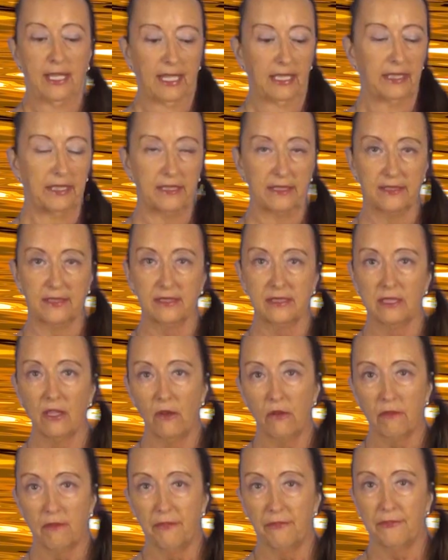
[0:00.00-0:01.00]
And let it
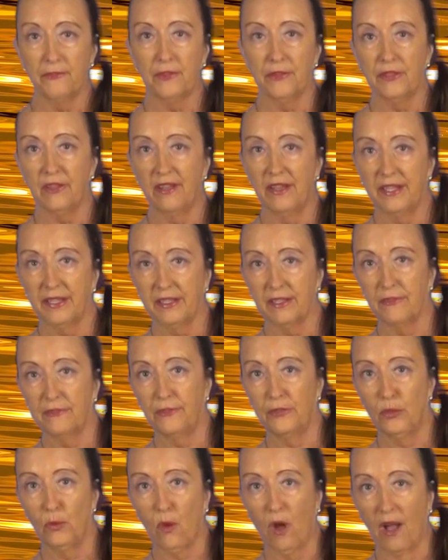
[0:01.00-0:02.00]
soak for like a
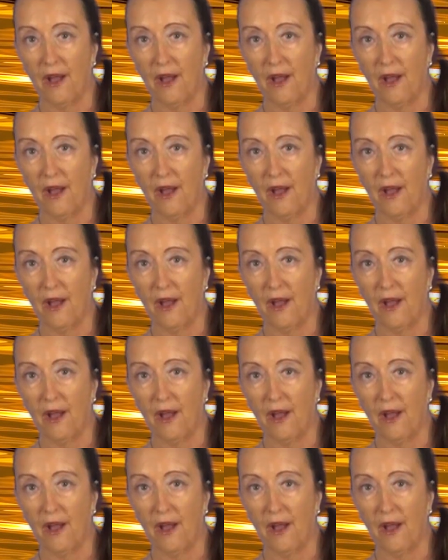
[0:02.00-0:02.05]
few